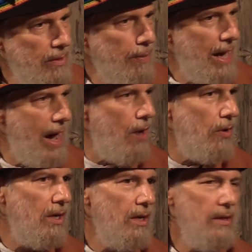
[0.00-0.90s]
the
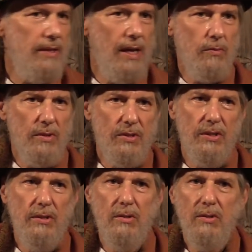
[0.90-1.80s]
power that was
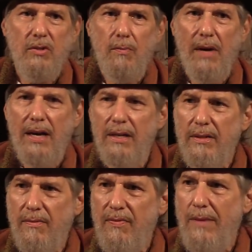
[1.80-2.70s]
used by
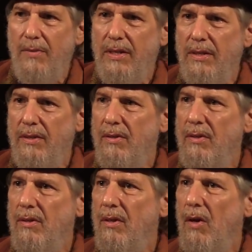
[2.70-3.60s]
the feminine